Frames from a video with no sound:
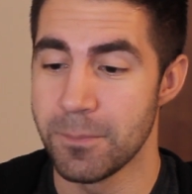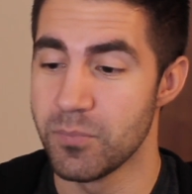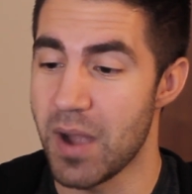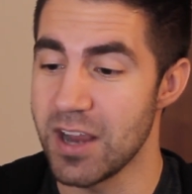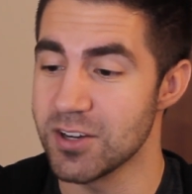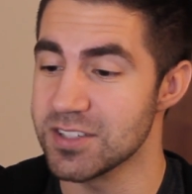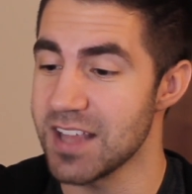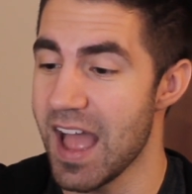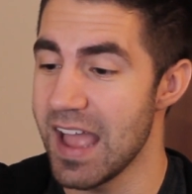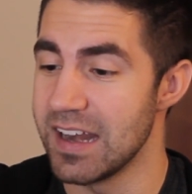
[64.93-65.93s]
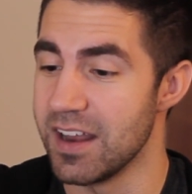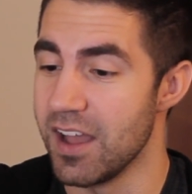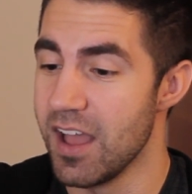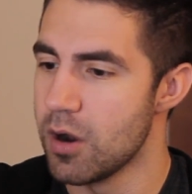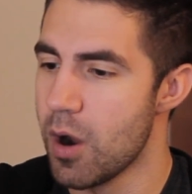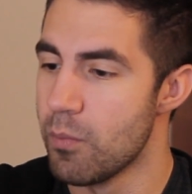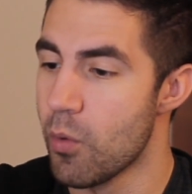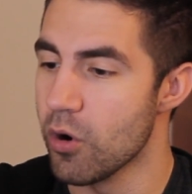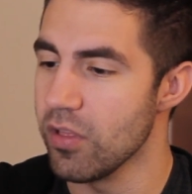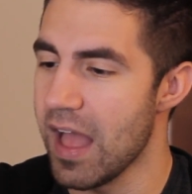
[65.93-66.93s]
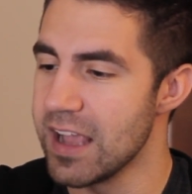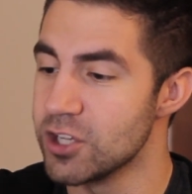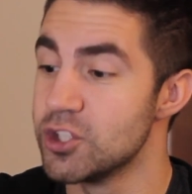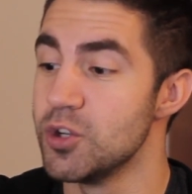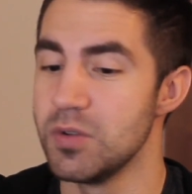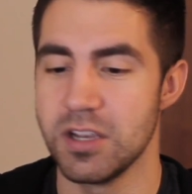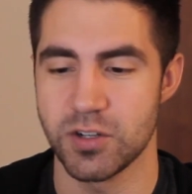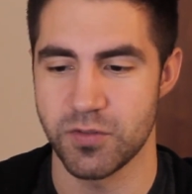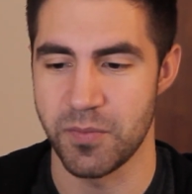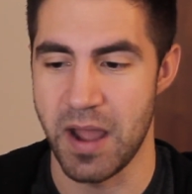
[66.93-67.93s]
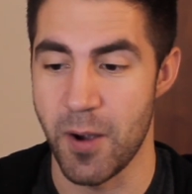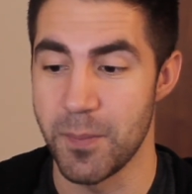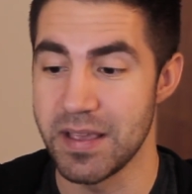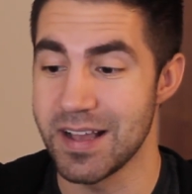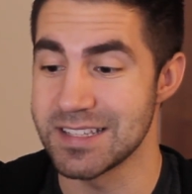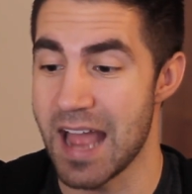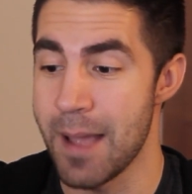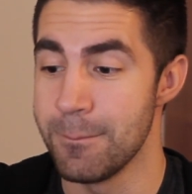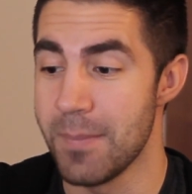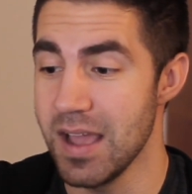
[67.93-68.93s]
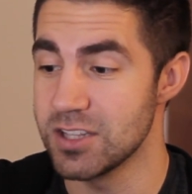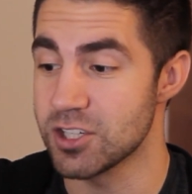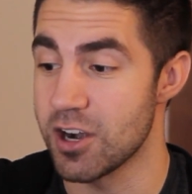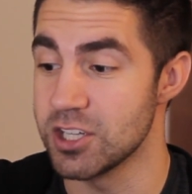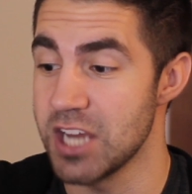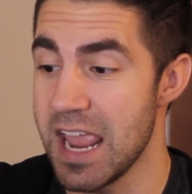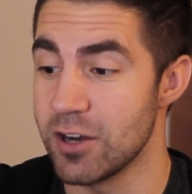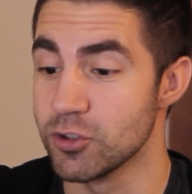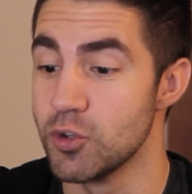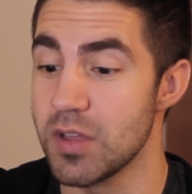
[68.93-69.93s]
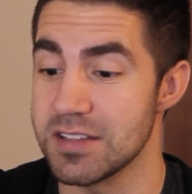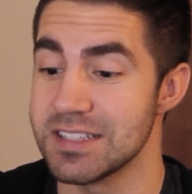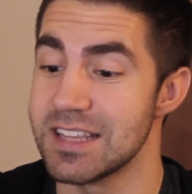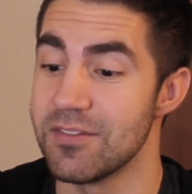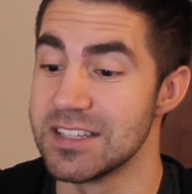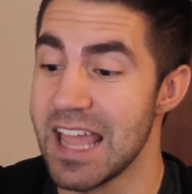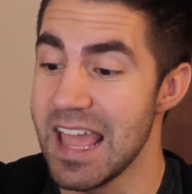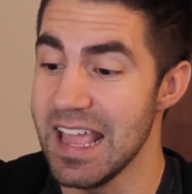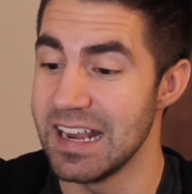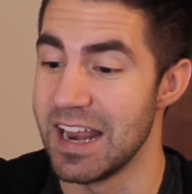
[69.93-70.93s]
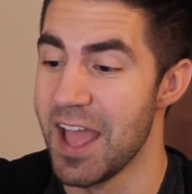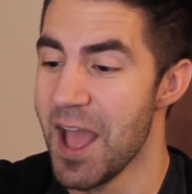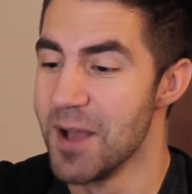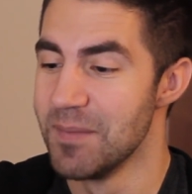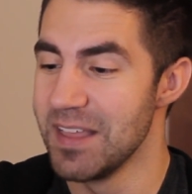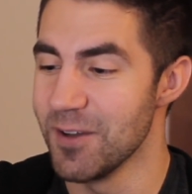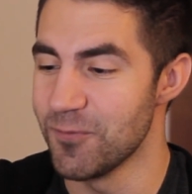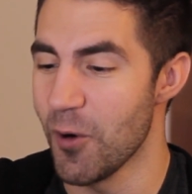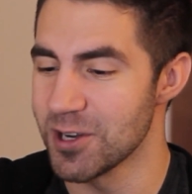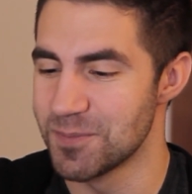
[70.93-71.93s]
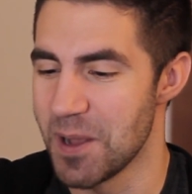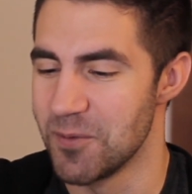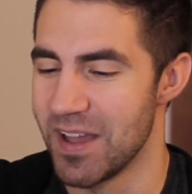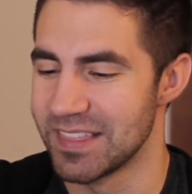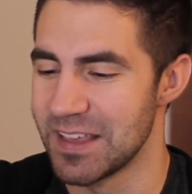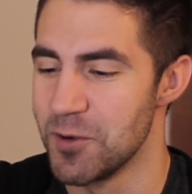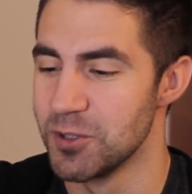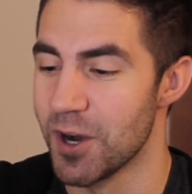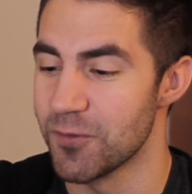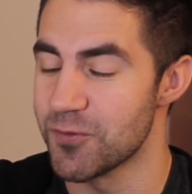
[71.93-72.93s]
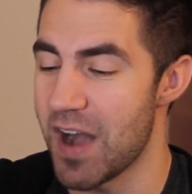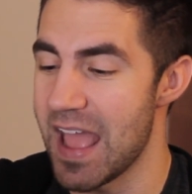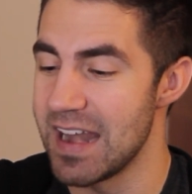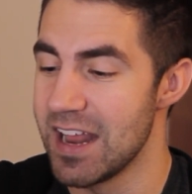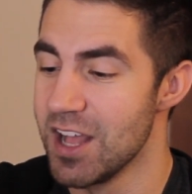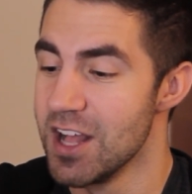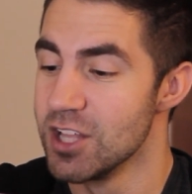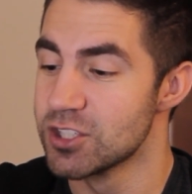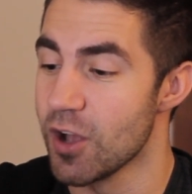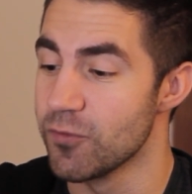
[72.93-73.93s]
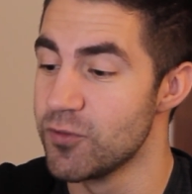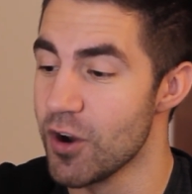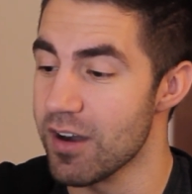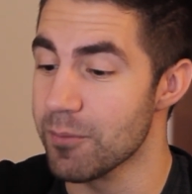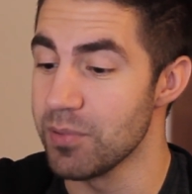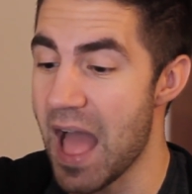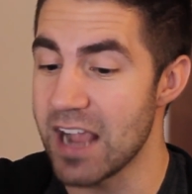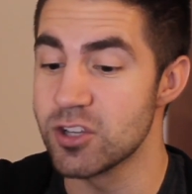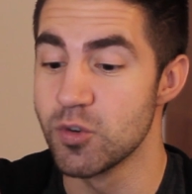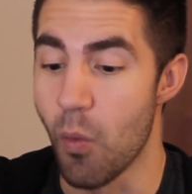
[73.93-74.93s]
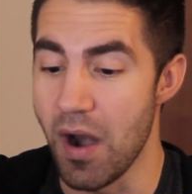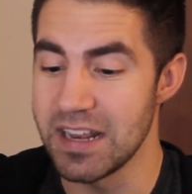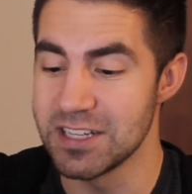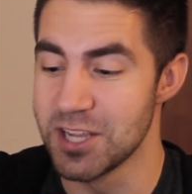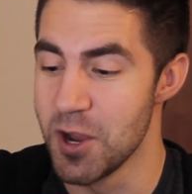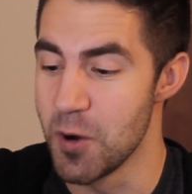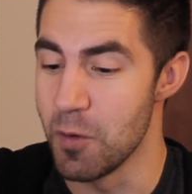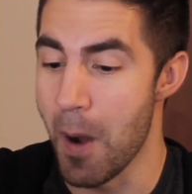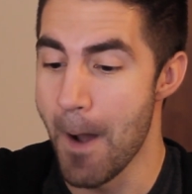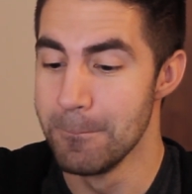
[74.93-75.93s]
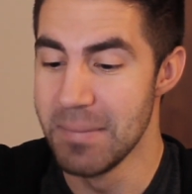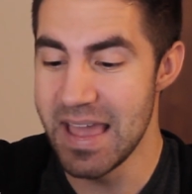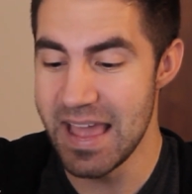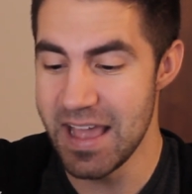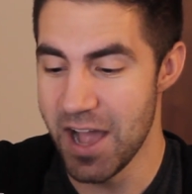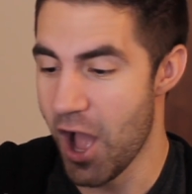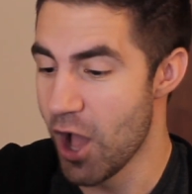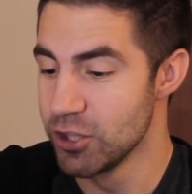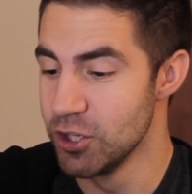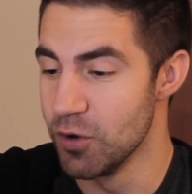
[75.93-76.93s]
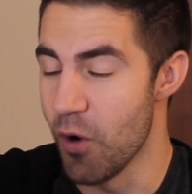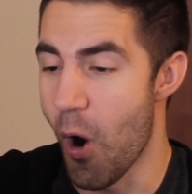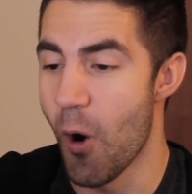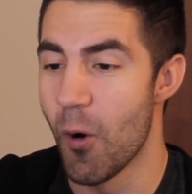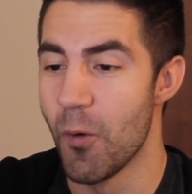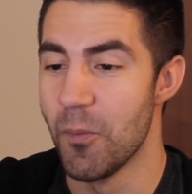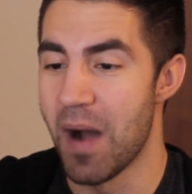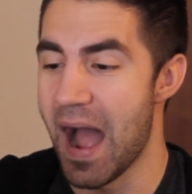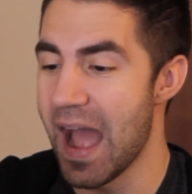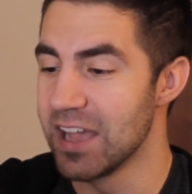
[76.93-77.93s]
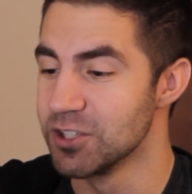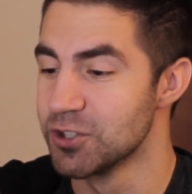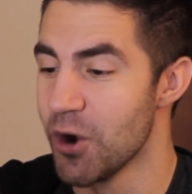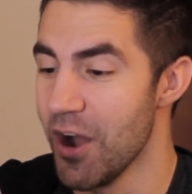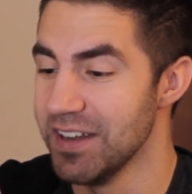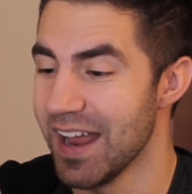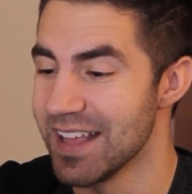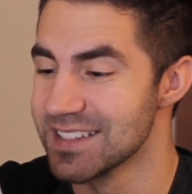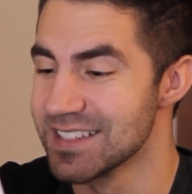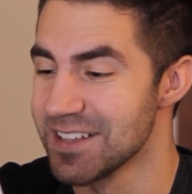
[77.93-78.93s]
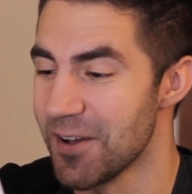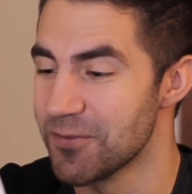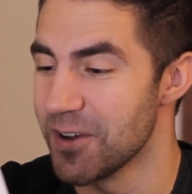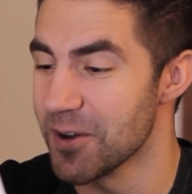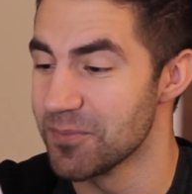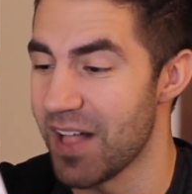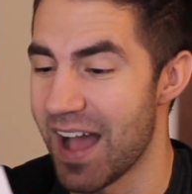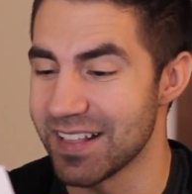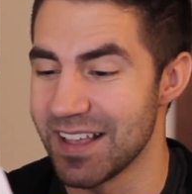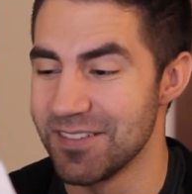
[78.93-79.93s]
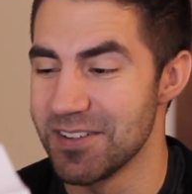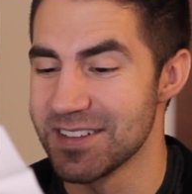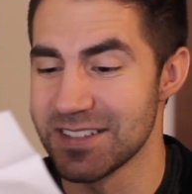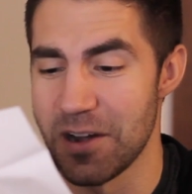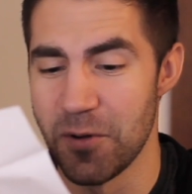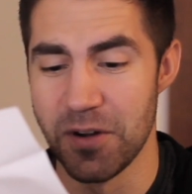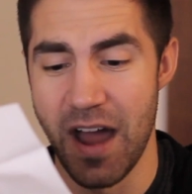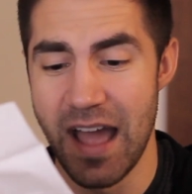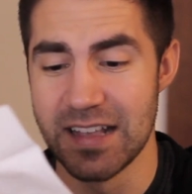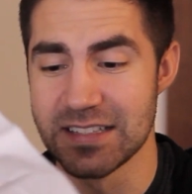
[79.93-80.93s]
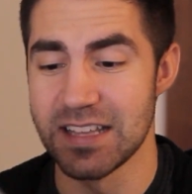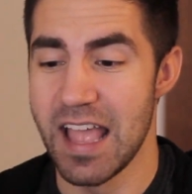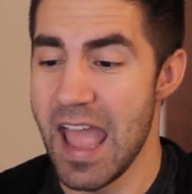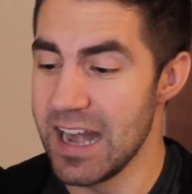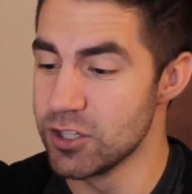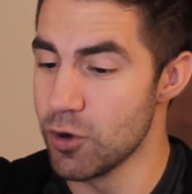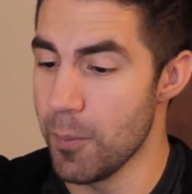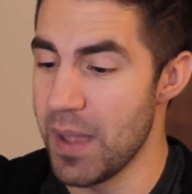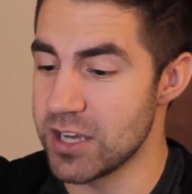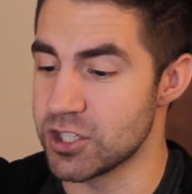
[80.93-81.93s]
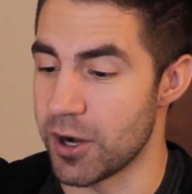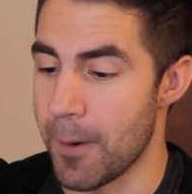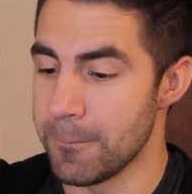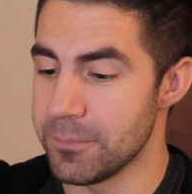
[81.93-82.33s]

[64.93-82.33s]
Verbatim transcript: by your side, more like two years from now, because I might start a channel two thousand seventeen. May the force be with you, your friend, Sulfuric Black twenty-two, me, you. Oh my goodness, Sulfuric Black, that was so nice. And he drew a picture.